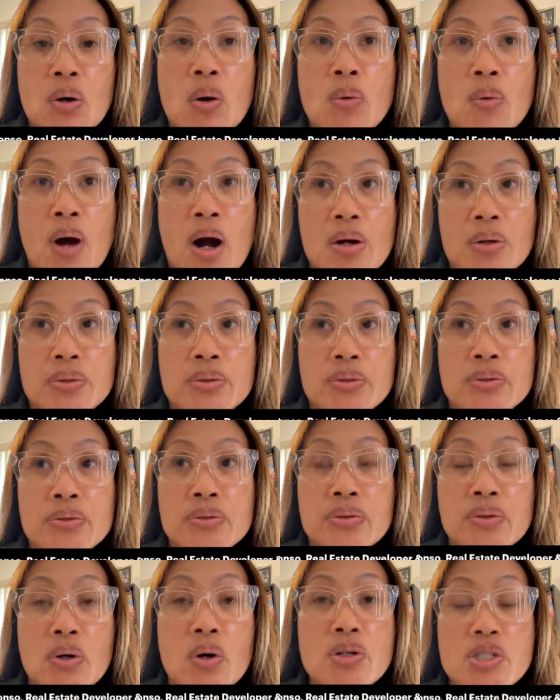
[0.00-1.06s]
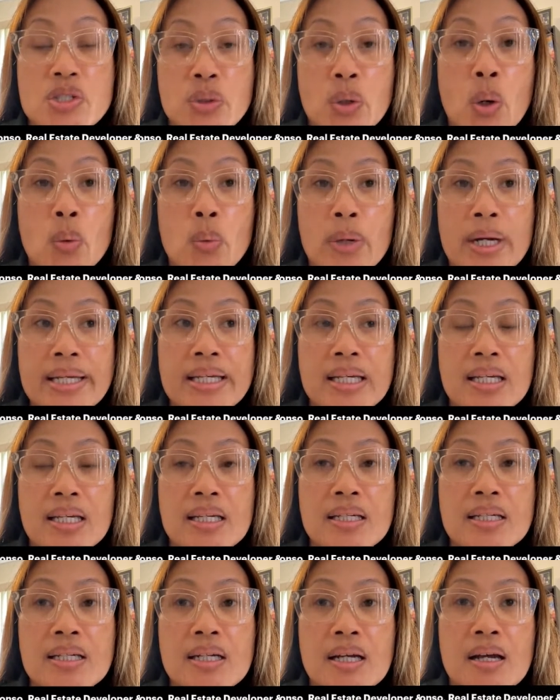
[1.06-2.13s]
Oahu or to
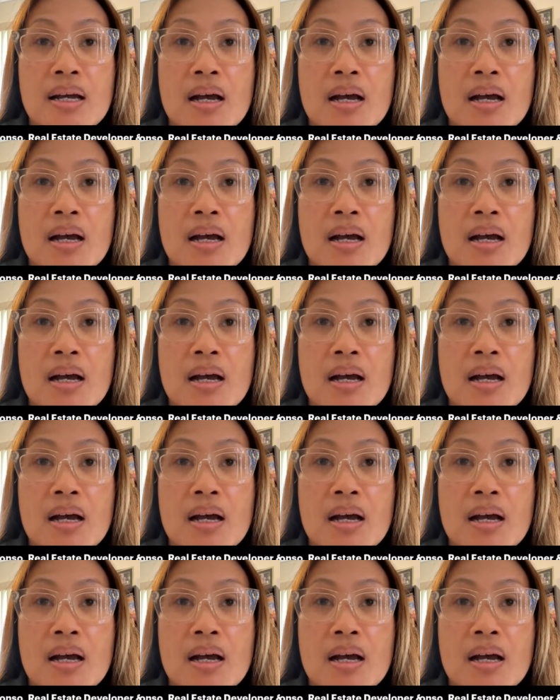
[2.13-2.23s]
Hawaii.